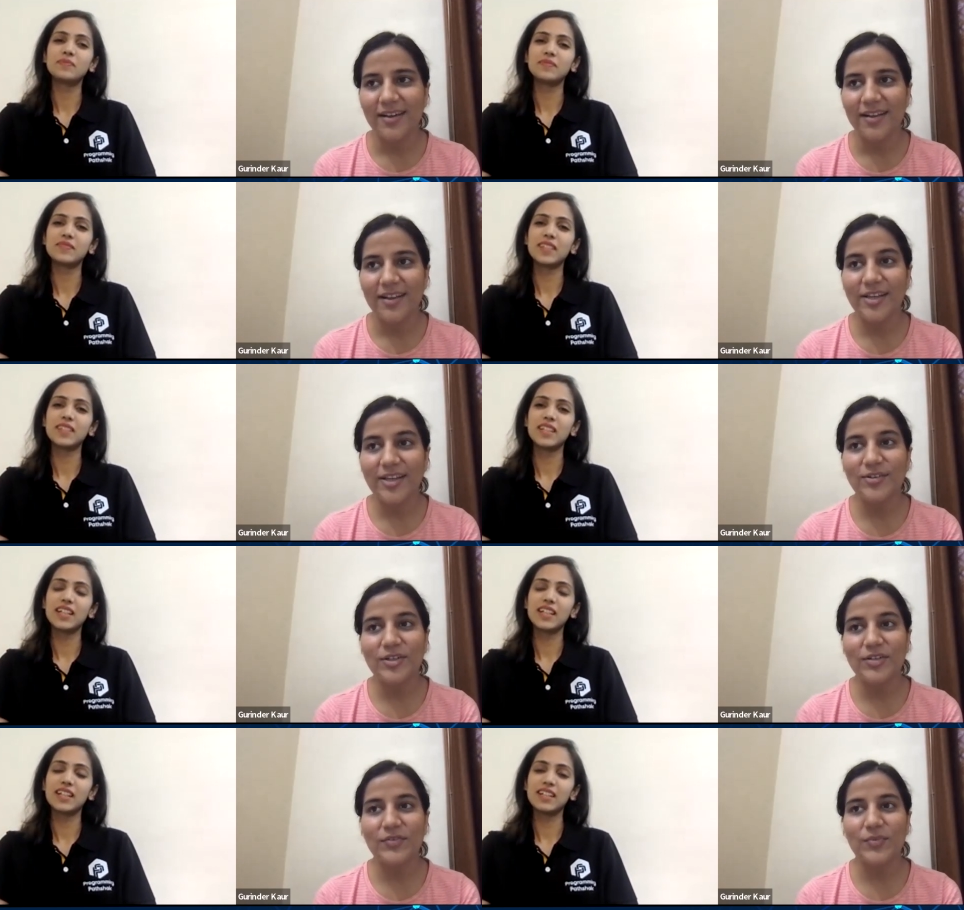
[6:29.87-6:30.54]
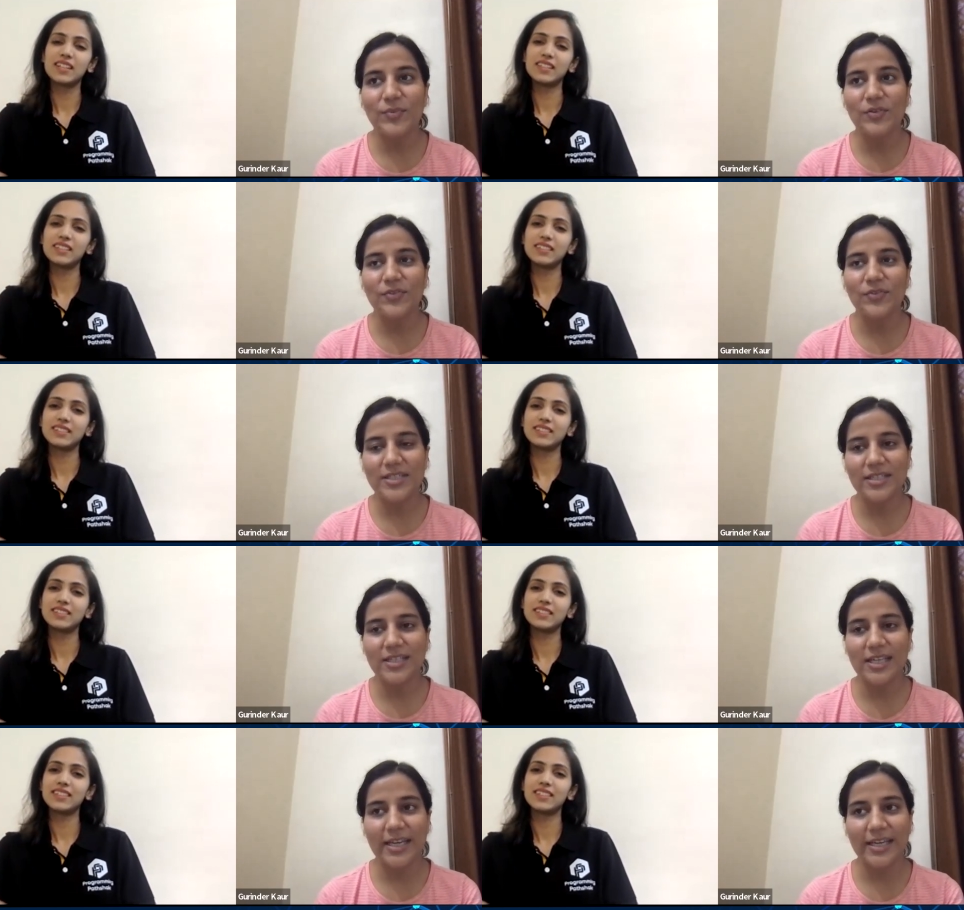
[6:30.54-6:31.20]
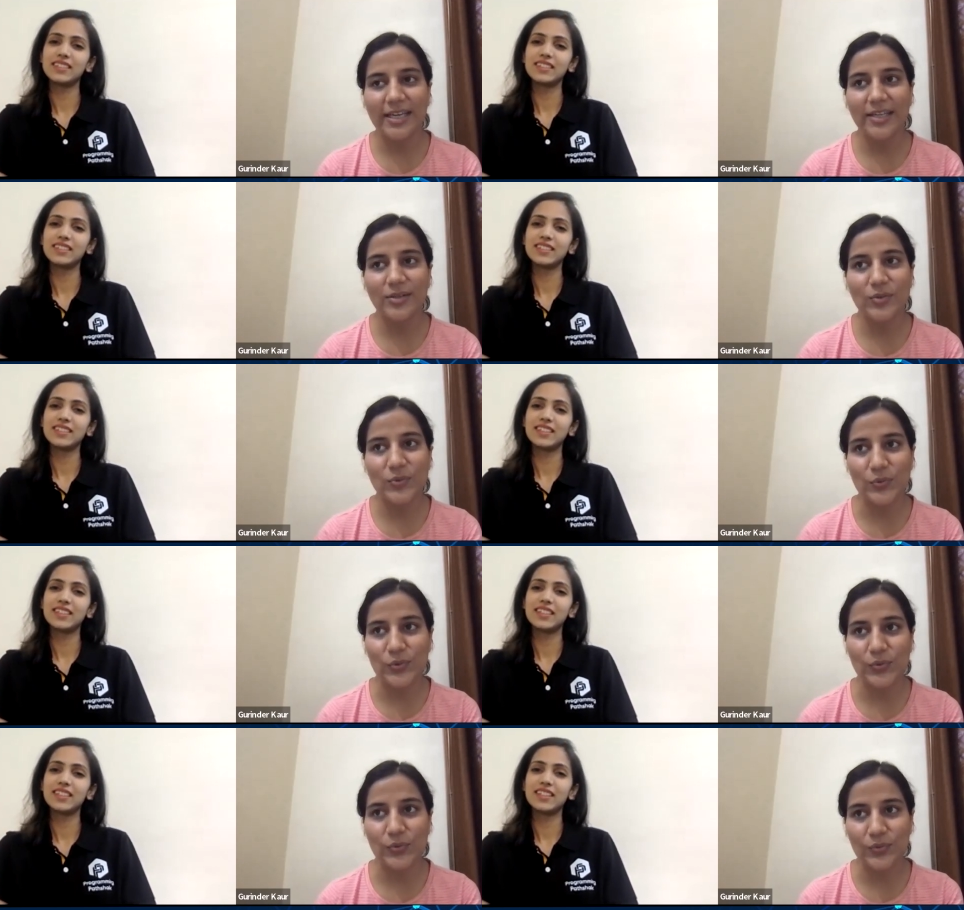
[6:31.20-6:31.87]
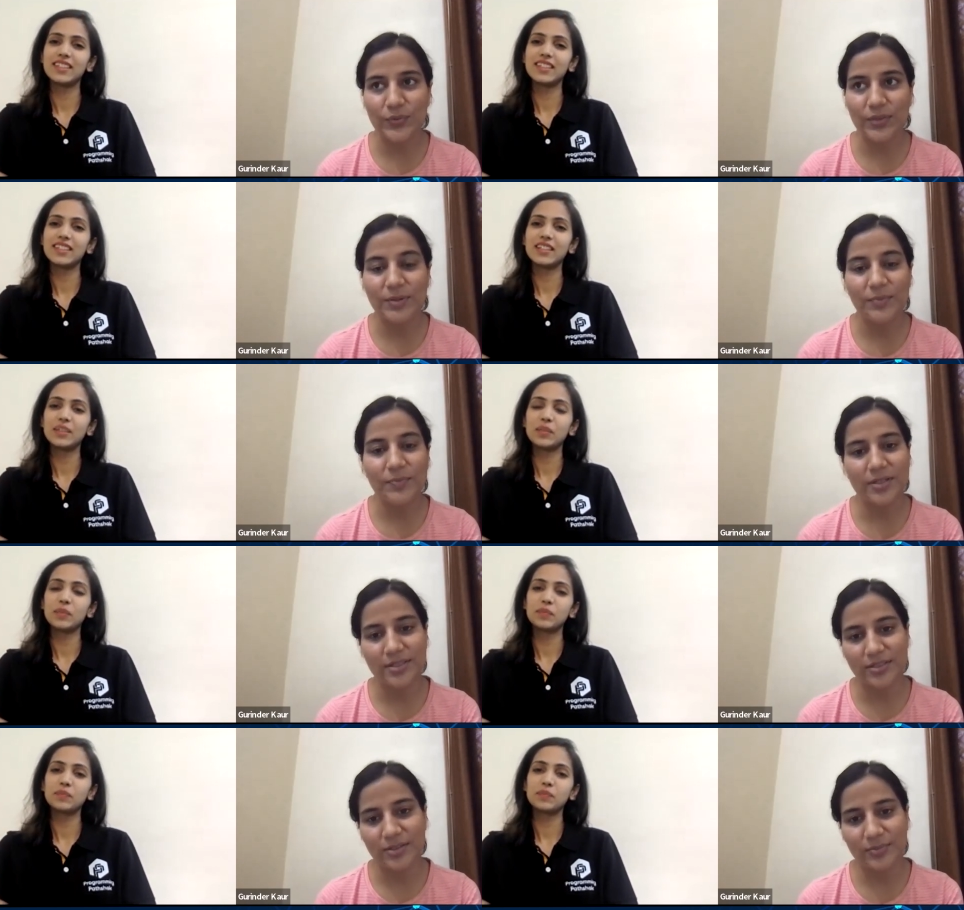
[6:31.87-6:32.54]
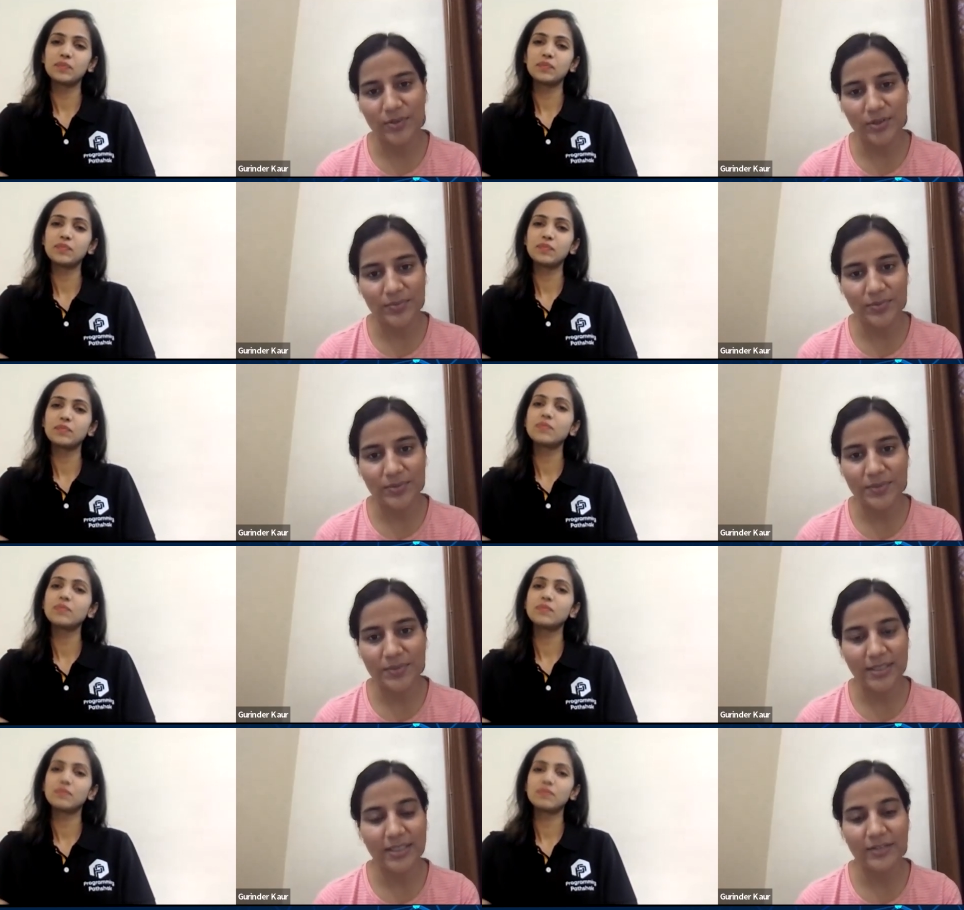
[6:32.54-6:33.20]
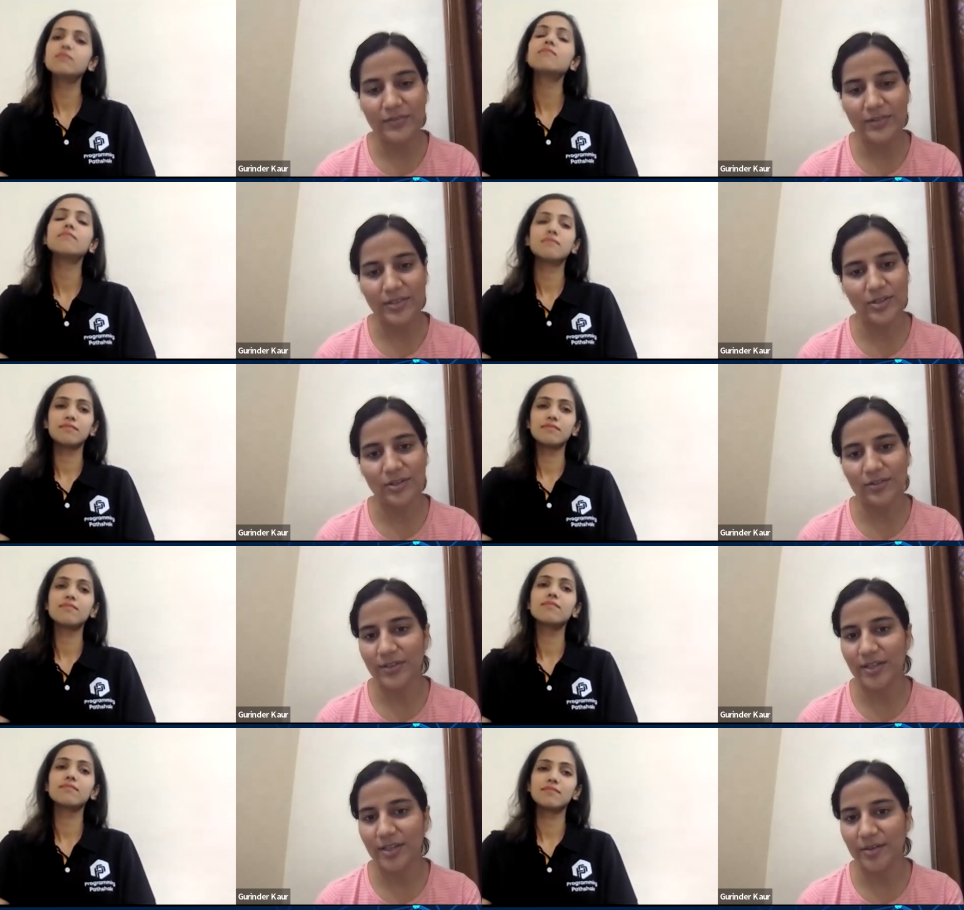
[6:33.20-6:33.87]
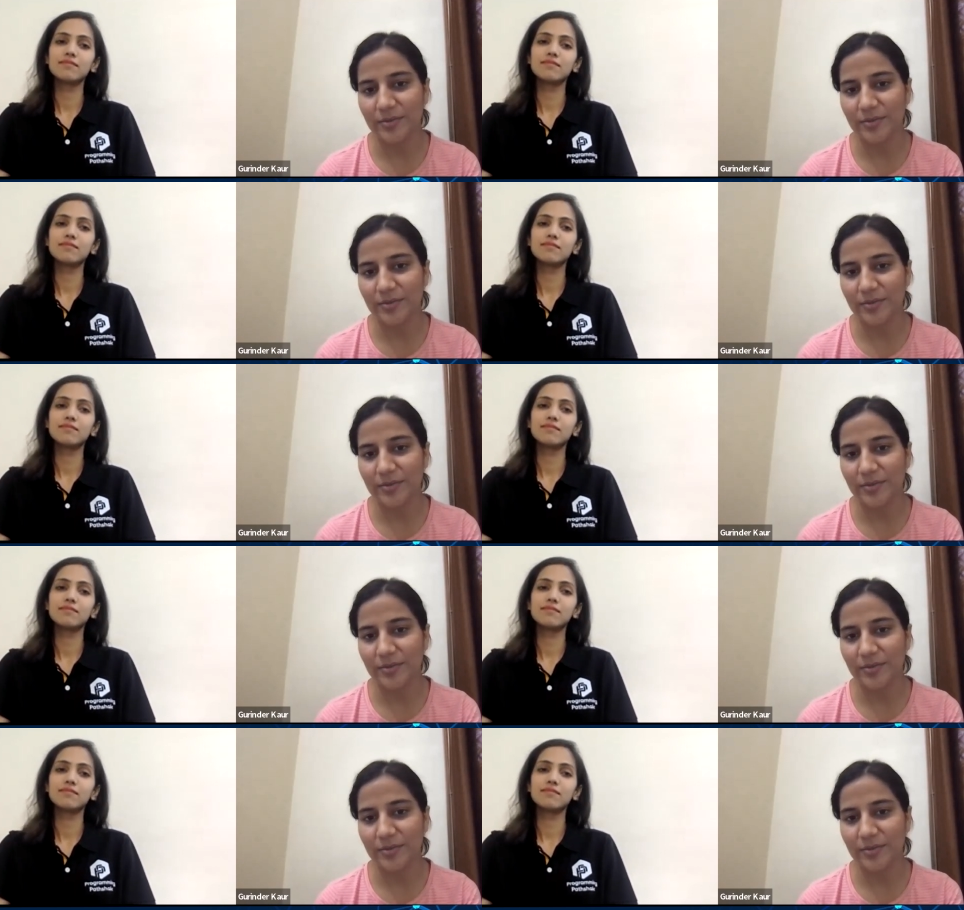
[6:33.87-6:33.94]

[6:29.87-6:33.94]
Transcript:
Speaker 1: like not even professionally, I can go with my personal problems and he will solve it